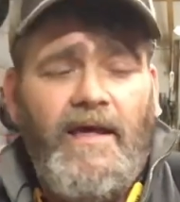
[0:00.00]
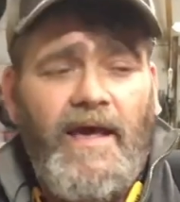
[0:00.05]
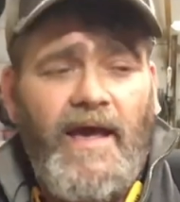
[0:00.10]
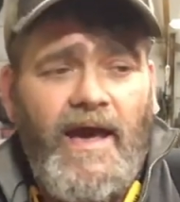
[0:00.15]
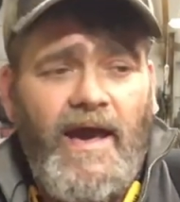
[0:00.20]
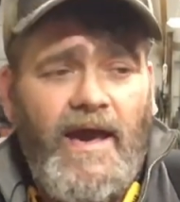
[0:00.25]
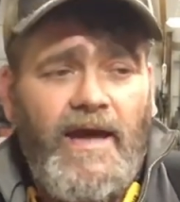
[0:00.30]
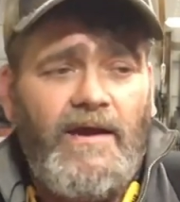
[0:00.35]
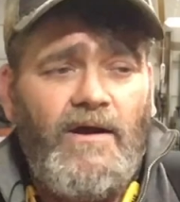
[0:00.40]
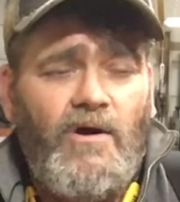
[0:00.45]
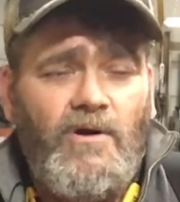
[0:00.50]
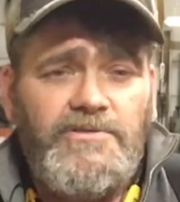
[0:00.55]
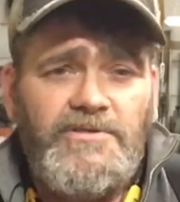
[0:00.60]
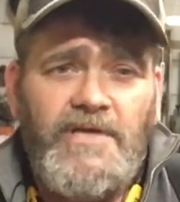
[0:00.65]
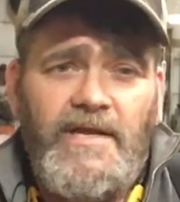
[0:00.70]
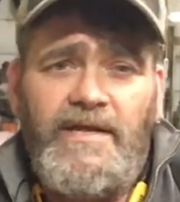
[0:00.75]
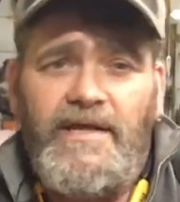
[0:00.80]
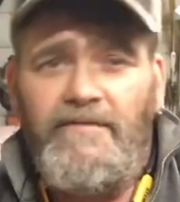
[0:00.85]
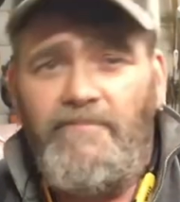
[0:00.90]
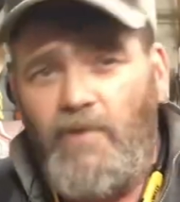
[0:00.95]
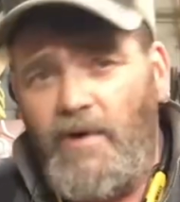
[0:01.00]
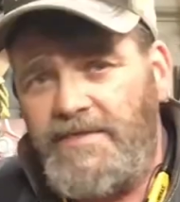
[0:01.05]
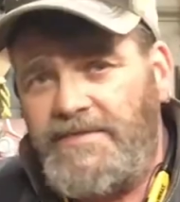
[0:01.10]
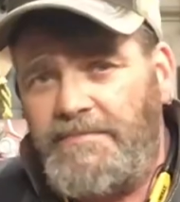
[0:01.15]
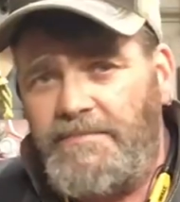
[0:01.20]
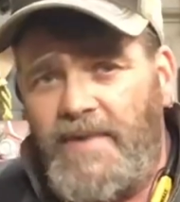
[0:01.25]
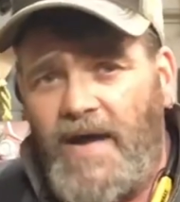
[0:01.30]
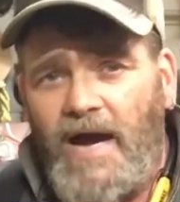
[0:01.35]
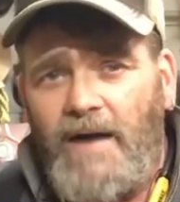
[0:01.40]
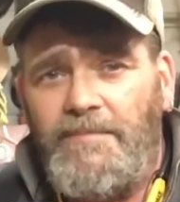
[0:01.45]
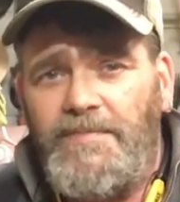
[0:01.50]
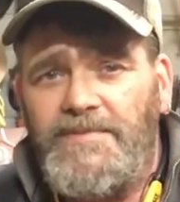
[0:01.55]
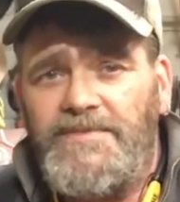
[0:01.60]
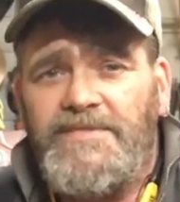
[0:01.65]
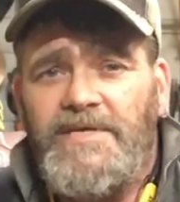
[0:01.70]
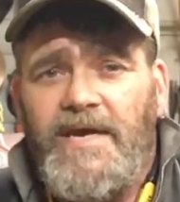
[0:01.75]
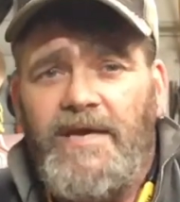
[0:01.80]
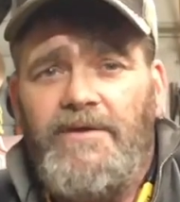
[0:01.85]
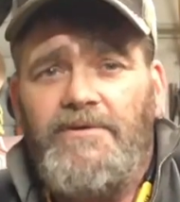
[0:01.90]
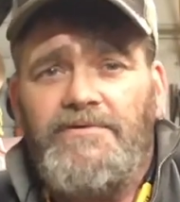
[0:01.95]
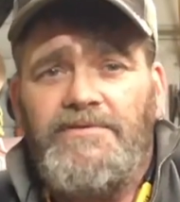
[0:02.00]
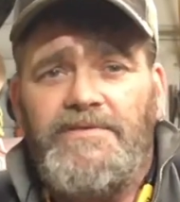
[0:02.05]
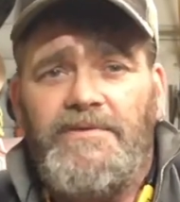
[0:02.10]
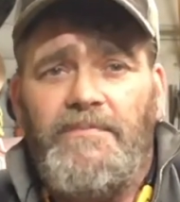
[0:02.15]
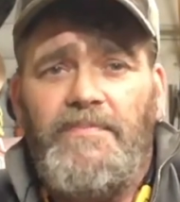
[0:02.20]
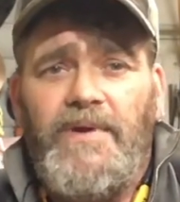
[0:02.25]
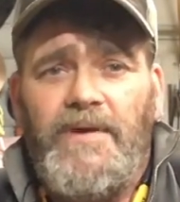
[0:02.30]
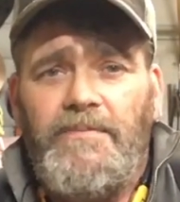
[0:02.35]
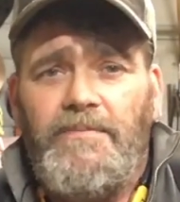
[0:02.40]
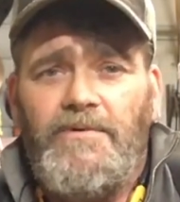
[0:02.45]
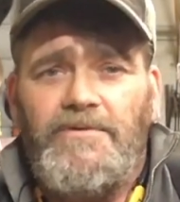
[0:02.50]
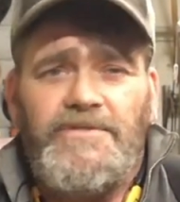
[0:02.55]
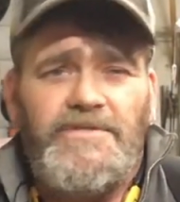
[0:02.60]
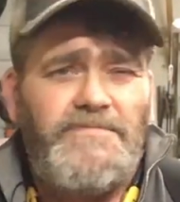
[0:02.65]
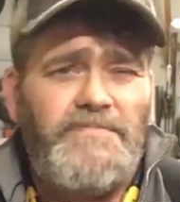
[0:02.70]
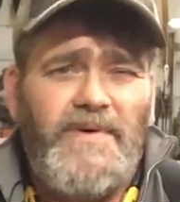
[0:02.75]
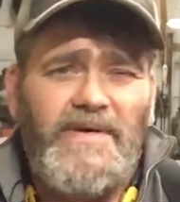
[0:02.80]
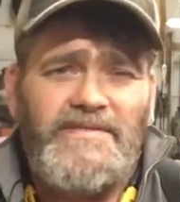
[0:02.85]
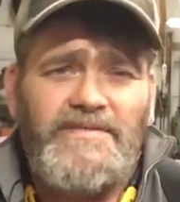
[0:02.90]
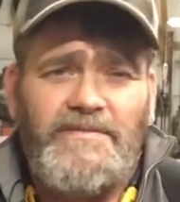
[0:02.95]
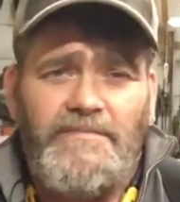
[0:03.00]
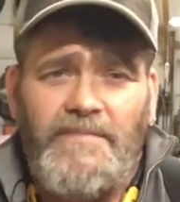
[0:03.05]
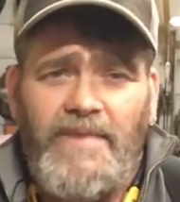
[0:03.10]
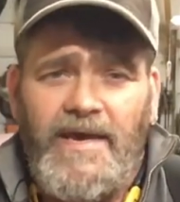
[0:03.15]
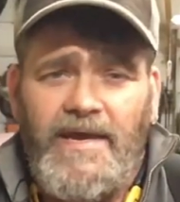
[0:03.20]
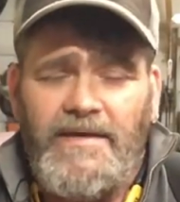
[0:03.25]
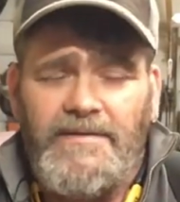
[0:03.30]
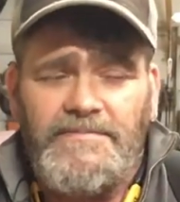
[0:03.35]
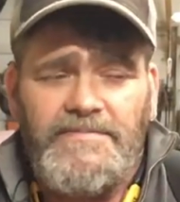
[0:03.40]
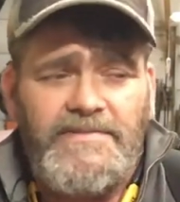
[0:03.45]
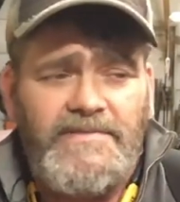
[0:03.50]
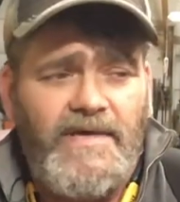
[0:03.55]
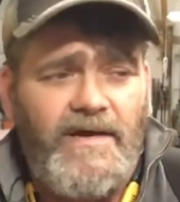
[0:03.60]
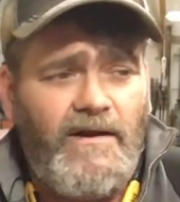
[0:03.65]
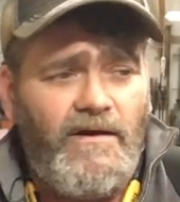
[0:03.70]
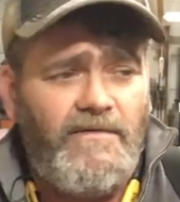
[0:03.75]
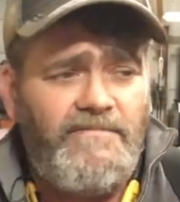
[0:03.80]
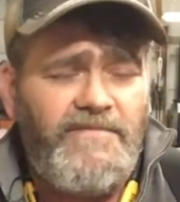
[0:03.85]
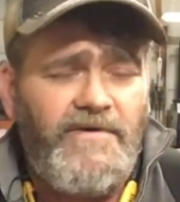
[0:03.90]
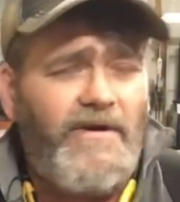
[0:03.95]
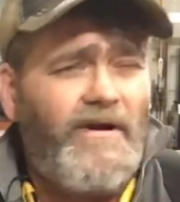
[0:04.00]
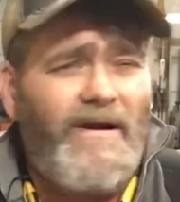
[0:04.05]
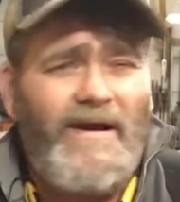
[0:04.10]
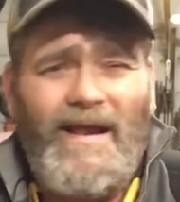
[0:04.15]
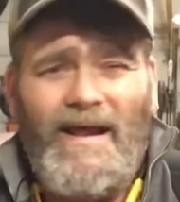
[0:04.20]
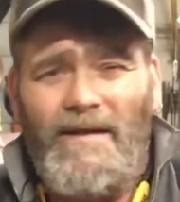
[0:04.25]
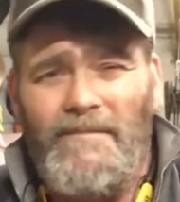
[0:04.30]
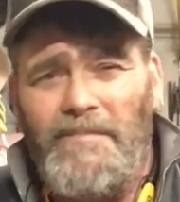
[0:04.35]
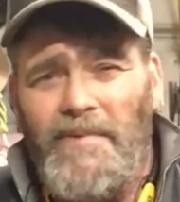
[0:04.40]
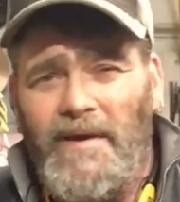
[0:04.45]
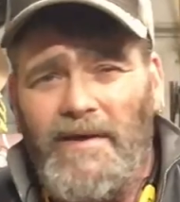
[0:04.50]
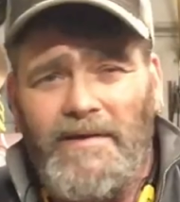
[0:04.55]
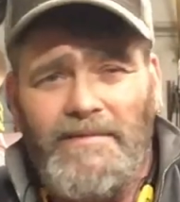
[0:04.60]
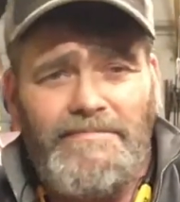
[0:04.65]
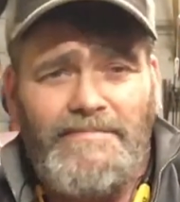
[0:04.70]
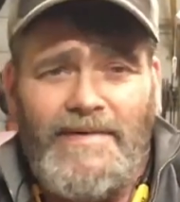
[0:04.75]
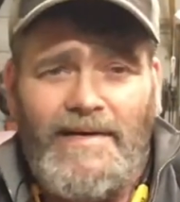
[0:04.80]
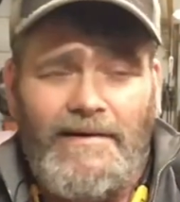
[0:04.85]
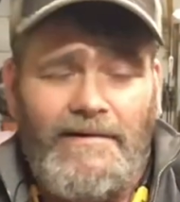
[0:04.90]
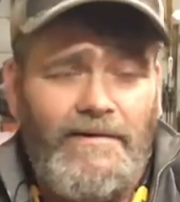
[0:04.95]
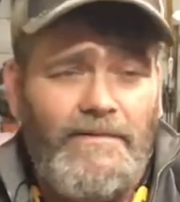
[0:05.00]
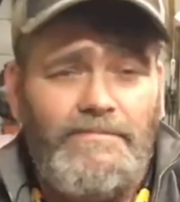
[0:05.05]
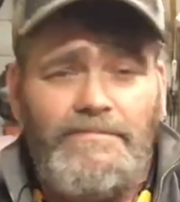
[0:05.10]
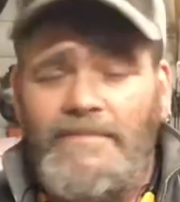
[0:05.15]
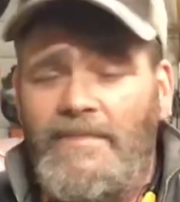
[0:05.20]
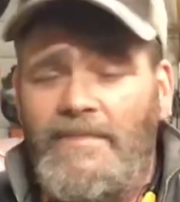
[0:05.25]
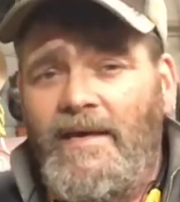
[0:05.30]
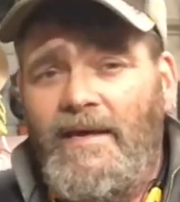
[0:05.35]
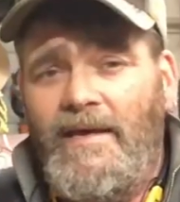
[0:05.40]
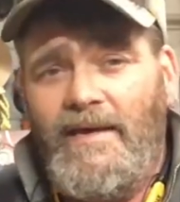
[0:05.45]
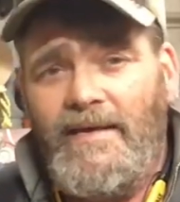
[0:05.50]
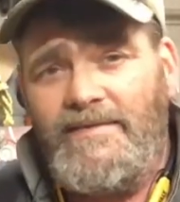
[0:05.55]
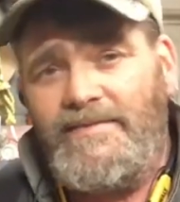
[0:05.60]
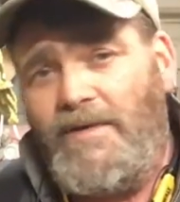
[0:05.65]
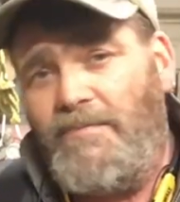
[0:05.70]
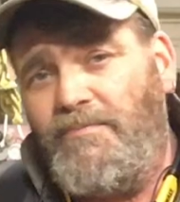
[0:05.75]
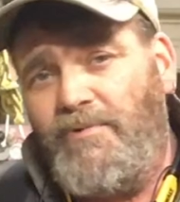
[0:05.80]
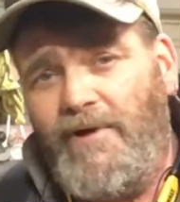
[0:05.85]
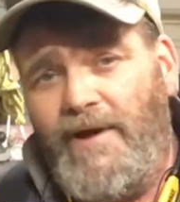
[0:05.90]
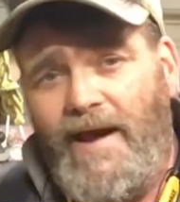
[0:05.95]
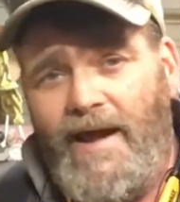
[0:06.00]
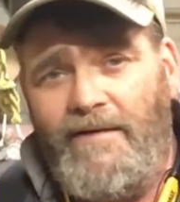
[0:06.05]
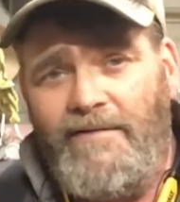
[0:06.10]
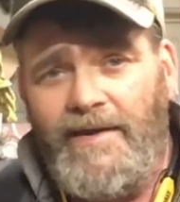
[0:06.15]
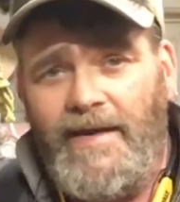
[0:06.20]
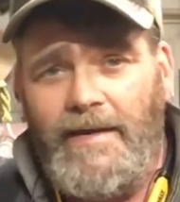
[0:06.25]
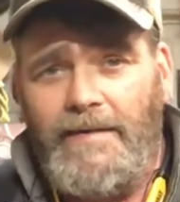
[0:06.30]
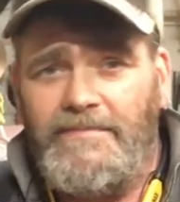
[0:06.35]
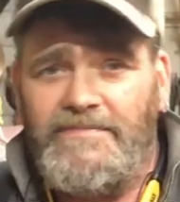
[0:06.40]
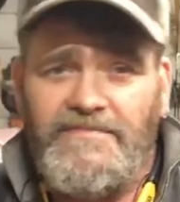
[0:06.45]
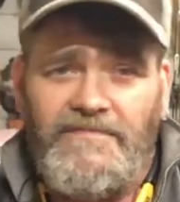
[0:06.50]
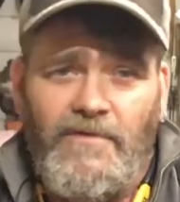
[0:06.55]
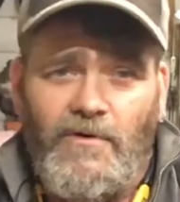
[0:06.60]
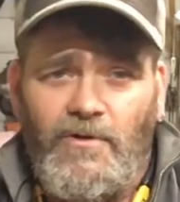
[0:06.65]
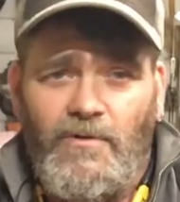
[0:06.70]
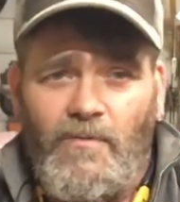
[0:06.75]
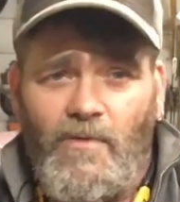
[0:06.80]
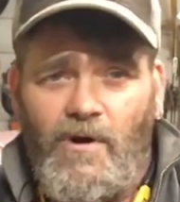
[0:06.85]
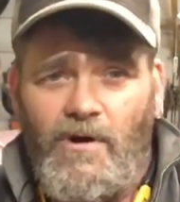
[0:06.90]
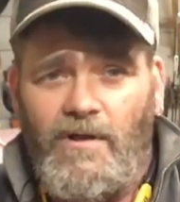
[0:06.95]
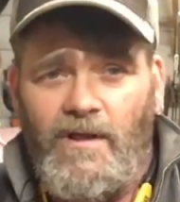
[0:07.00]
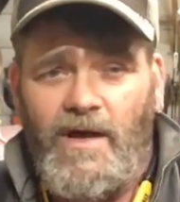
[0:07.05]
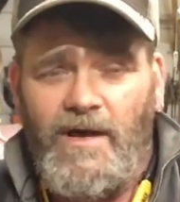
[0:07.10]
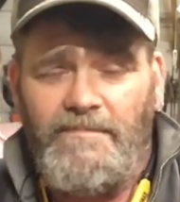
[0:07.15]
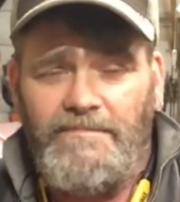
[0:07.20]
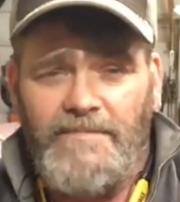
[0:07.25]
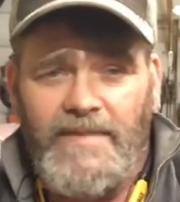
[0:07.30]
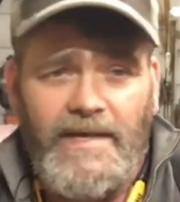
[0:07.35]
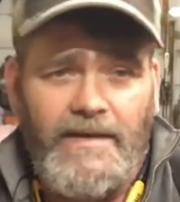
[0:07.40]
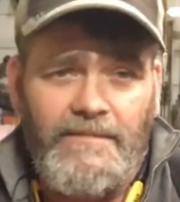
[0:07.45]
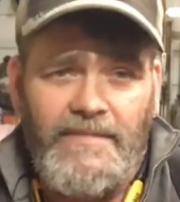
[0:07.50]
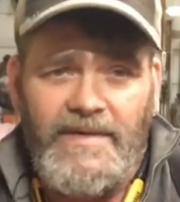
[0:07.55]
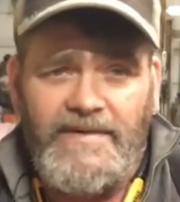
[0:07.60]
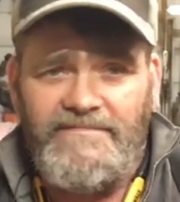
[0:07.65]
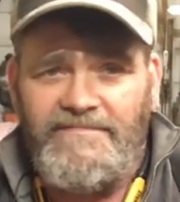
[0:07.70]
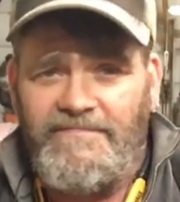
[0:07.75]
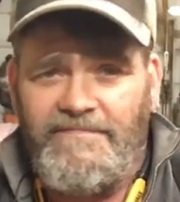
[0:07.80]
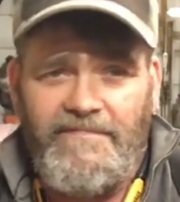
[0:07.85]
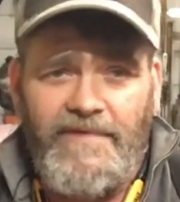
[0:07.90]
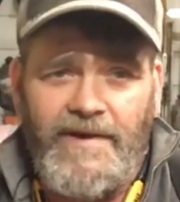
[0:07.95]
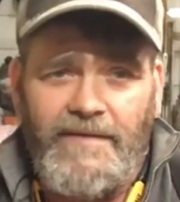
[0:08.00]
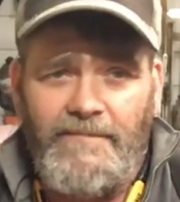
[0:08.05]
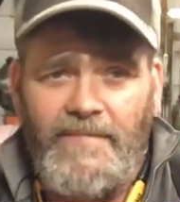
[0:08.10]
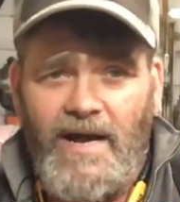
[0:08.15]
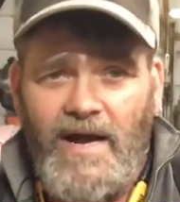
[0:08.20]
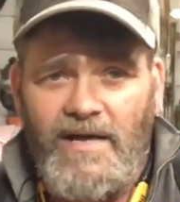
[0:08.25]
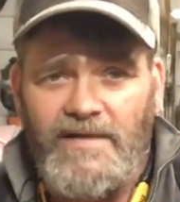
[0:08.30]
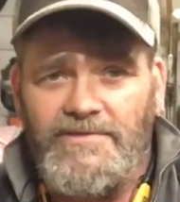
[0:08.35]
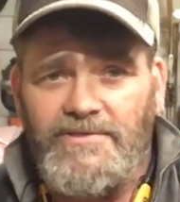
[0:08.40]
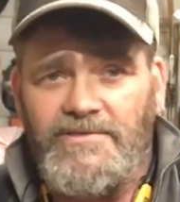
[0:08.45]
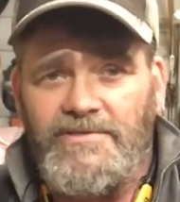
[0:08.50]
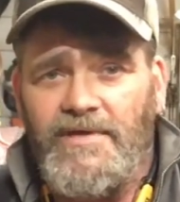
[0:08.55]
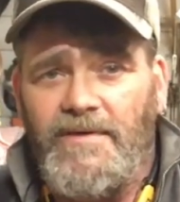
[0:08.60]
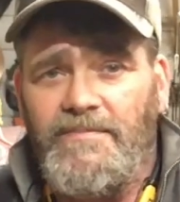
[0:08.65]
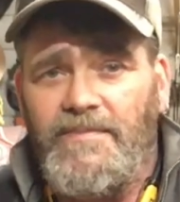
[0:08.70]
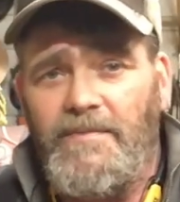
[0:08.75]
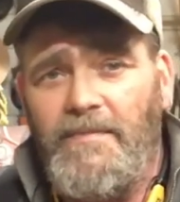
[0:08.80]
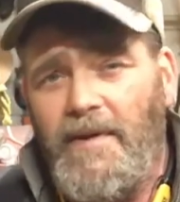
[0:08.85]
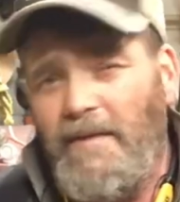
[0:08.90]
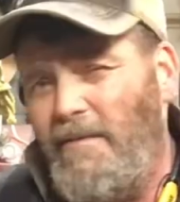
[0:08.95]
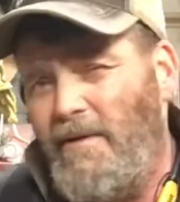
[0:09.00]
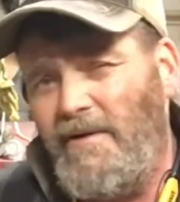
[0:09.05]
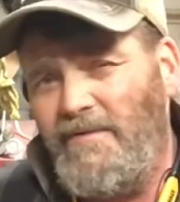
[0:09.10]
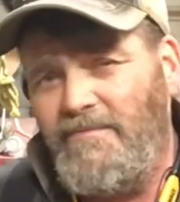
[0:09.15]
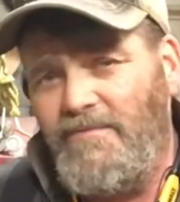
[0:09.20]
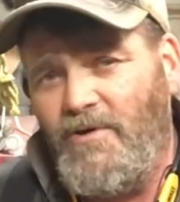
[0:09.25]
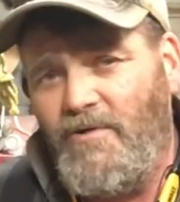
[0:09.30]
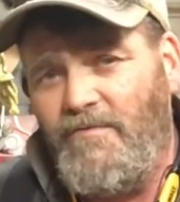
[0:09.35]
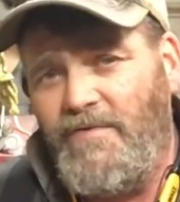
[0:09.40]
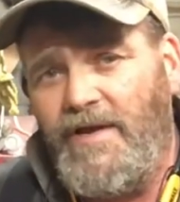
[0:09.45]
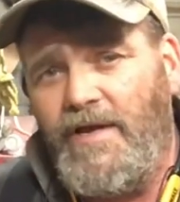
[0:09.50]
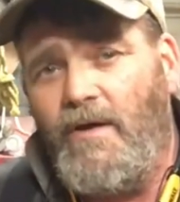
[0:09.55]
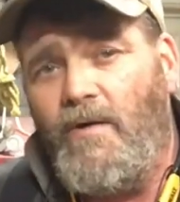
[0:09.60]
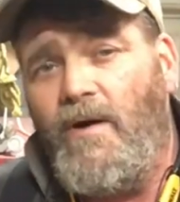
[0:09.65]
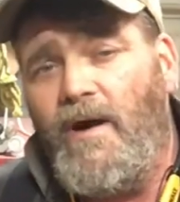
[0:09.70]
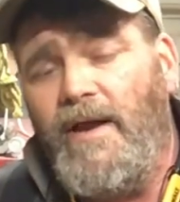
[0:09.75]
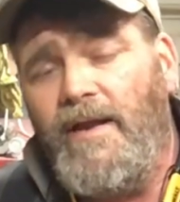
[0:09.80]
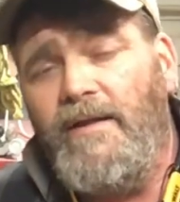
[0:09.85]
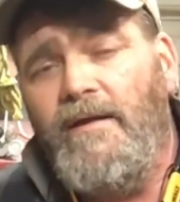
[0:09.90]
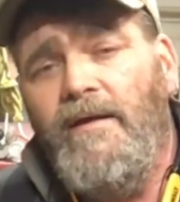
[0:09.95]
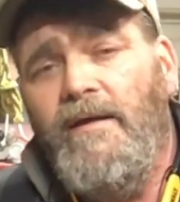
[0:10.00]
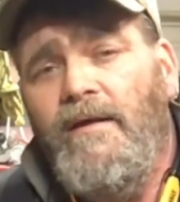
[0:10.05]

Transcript: And also going to give away some compensators, some people. Just pick some names. I don't know. Figure out how to pick them. I don't know. Is I'll print out names, fold them all up, make a big freaking box or something. Maybe I'll even do a video on it.